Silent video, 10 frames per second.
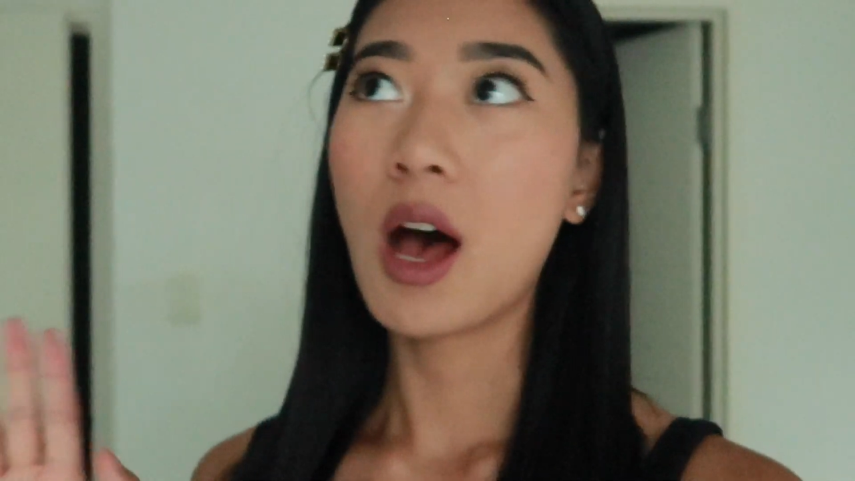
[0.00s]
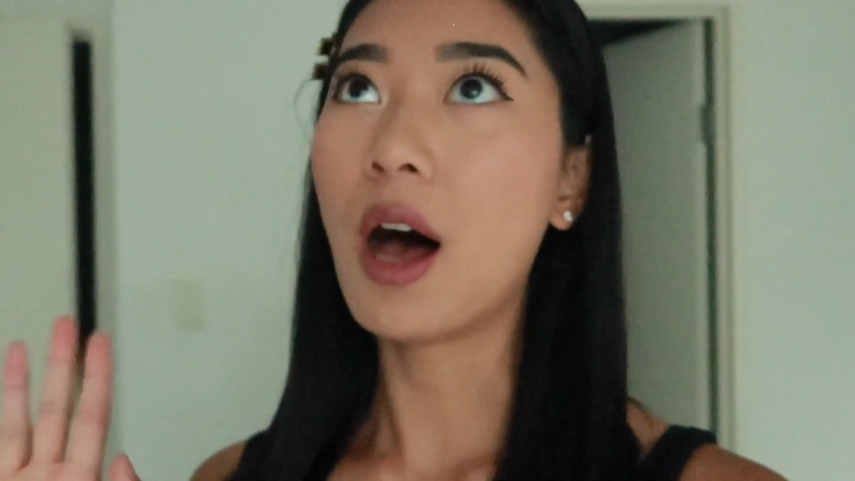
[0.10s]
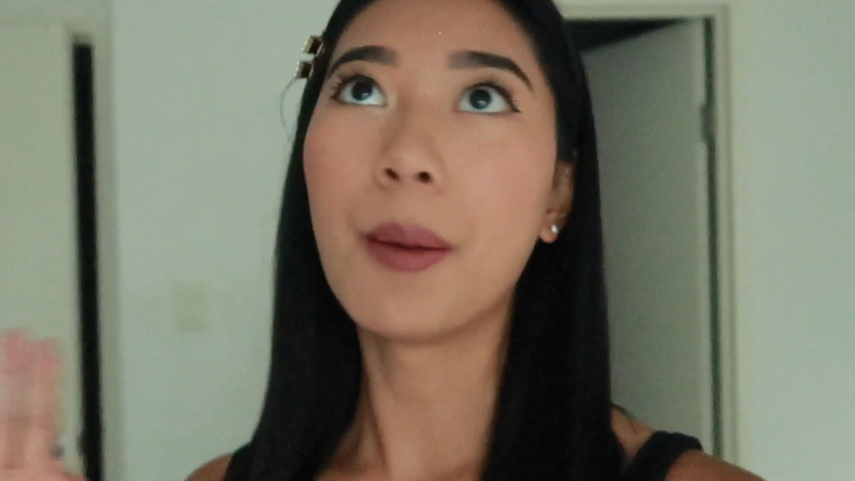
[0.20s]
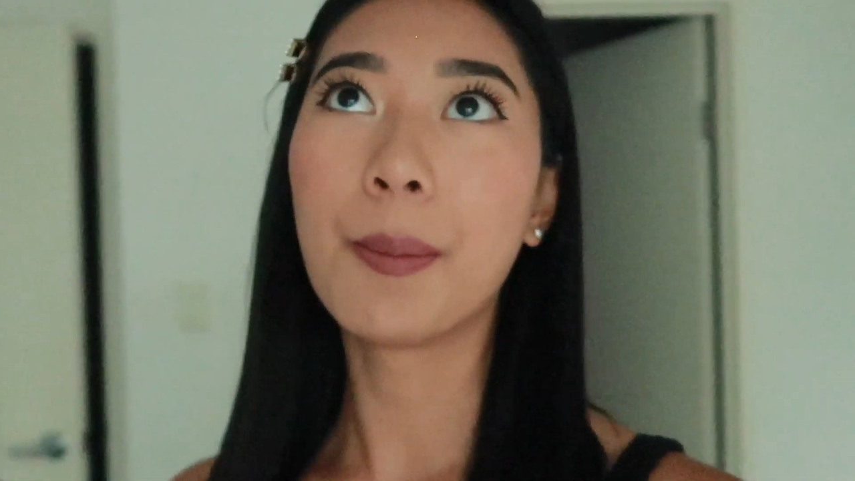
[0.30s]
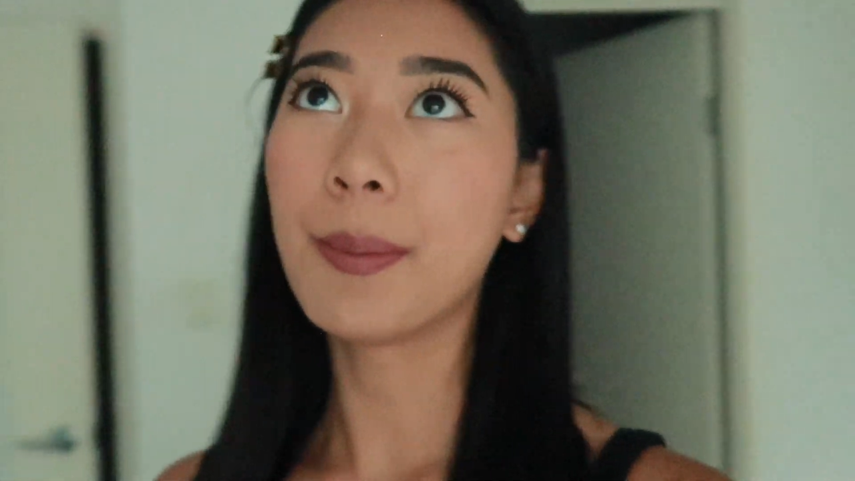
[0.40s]

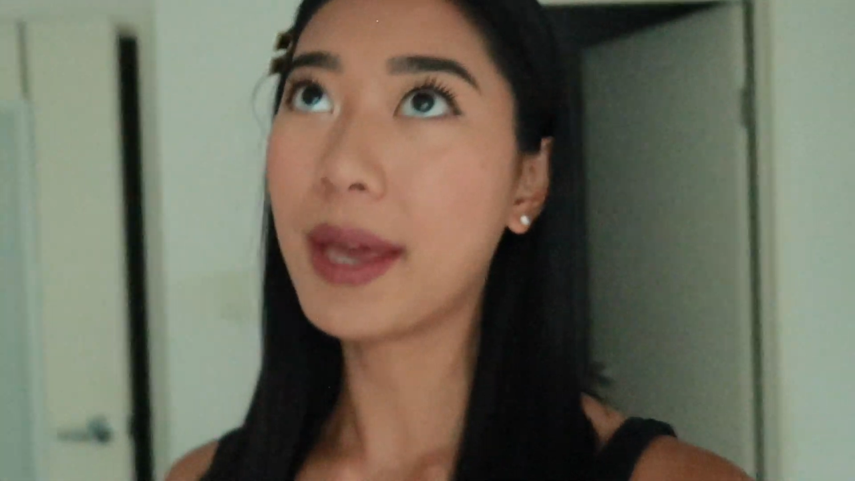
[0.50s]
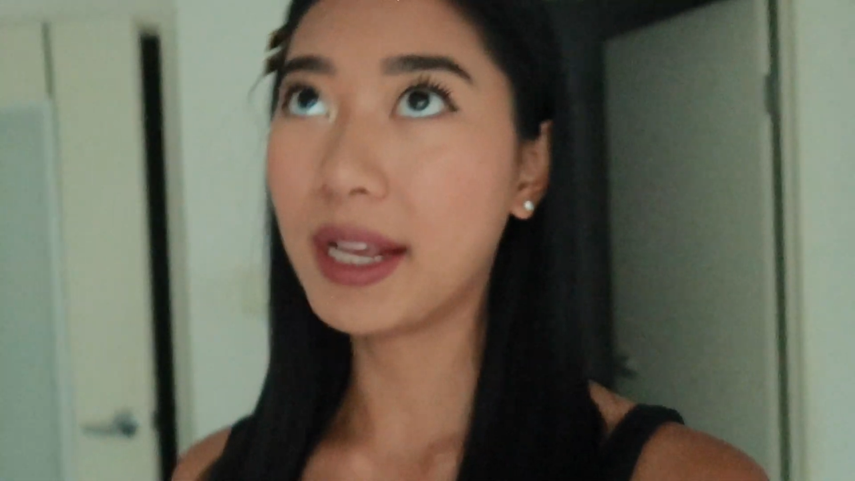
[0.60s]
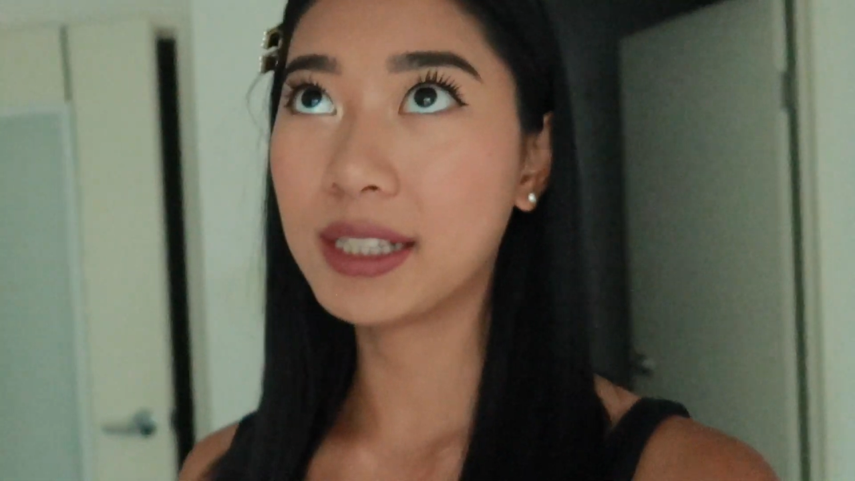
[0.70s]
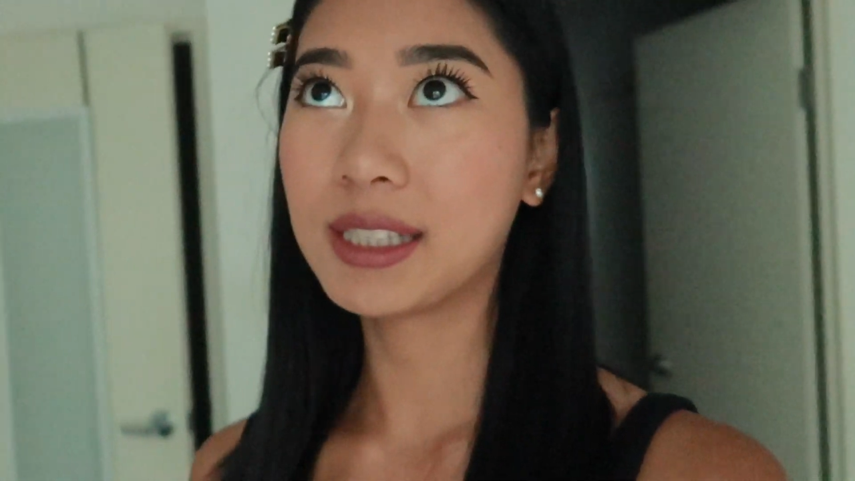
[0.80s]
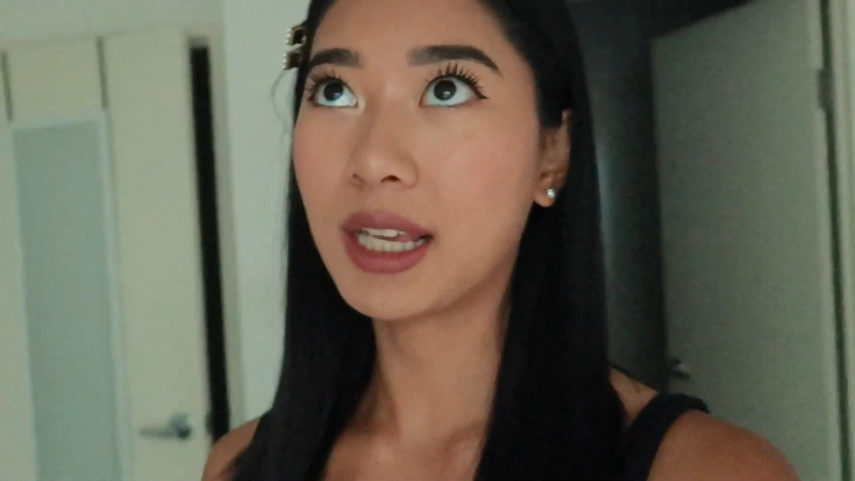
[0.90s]

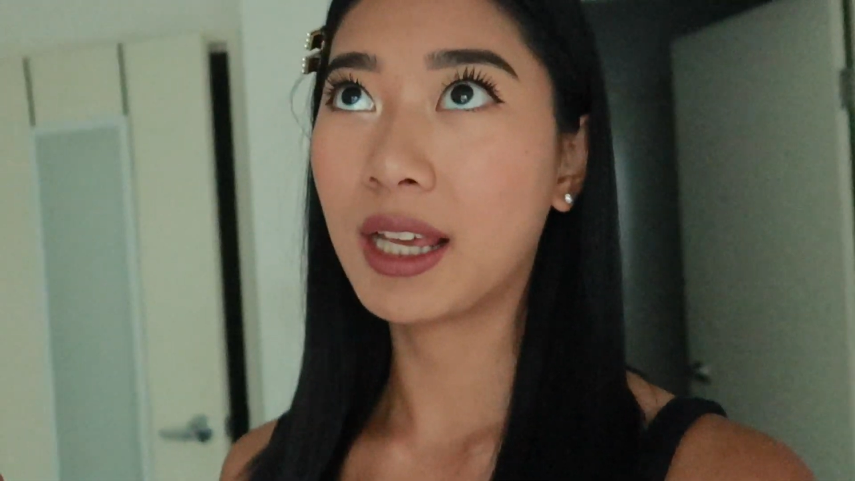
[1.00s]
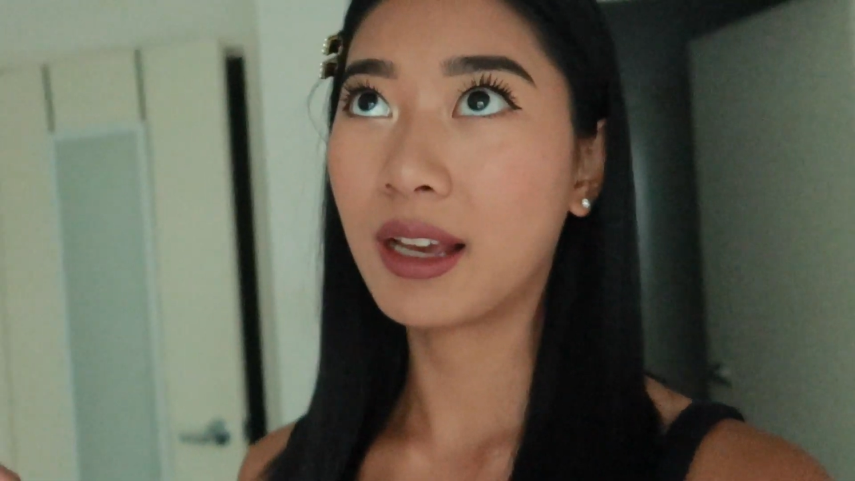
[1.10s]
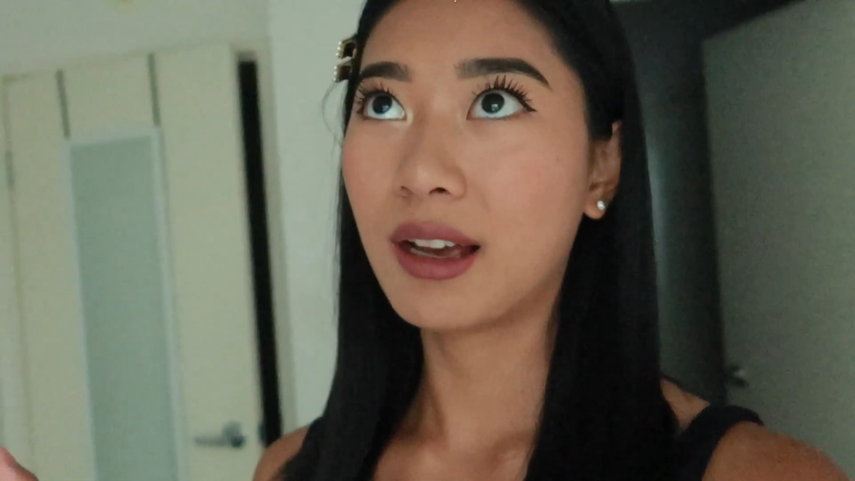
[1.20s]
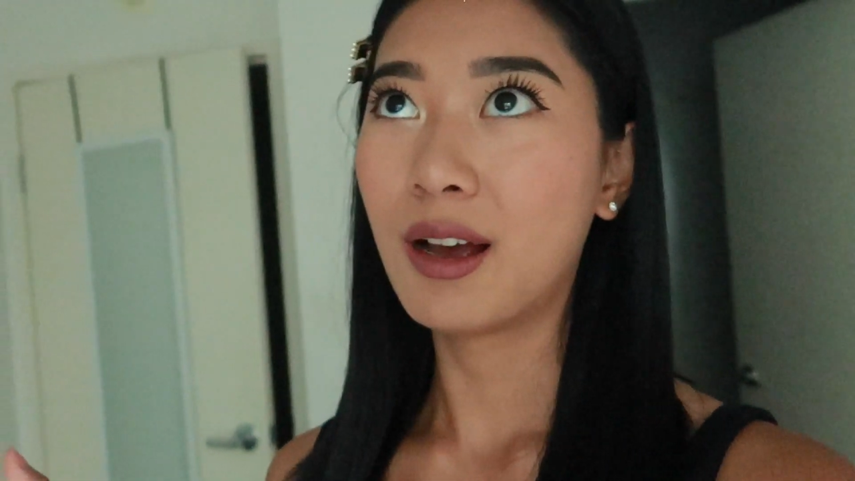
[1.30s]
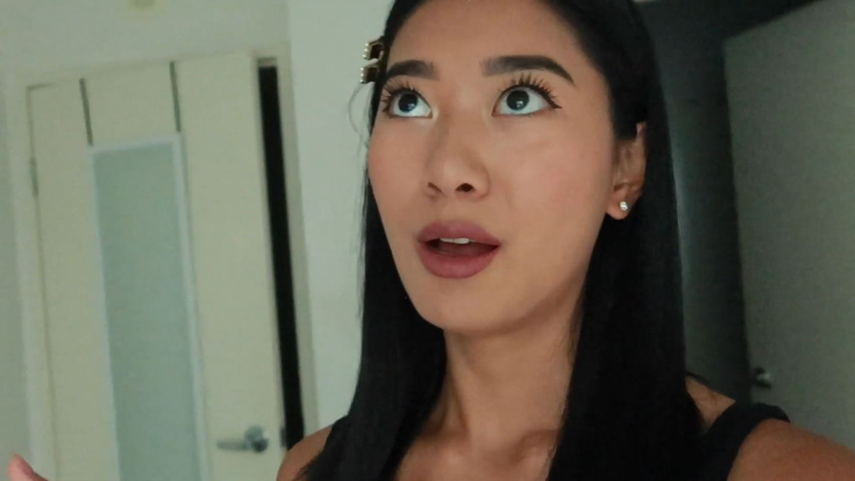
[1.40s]

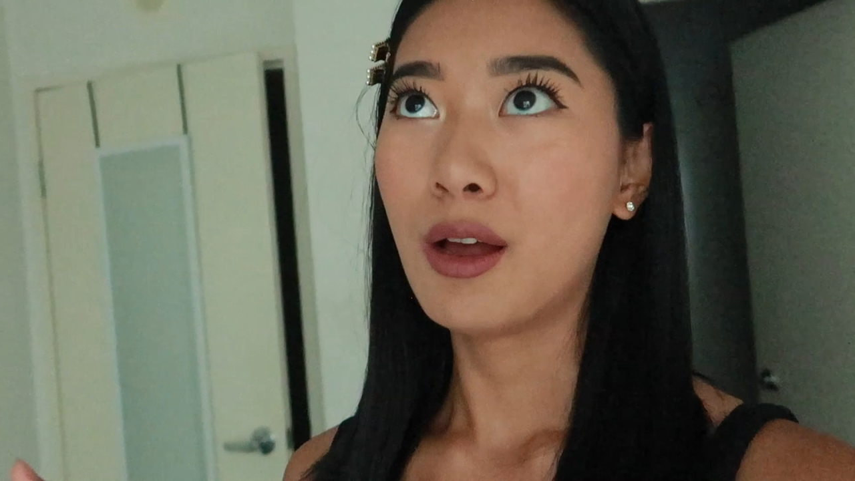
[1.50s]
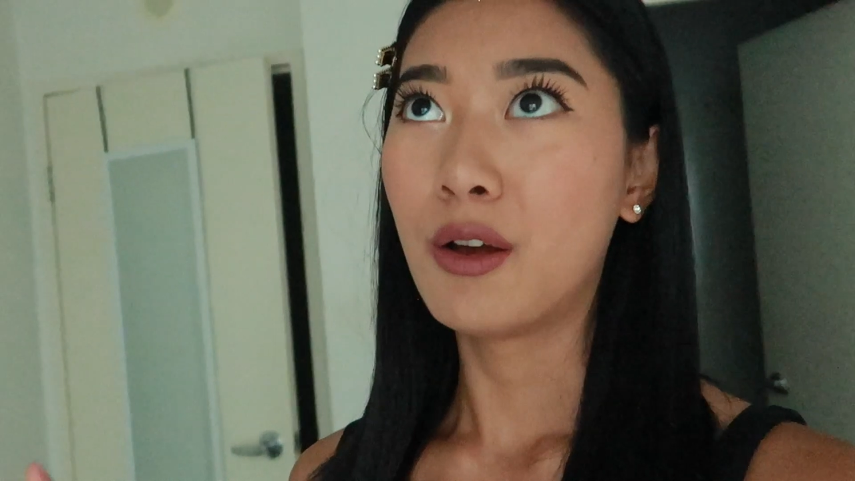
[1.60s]
amazing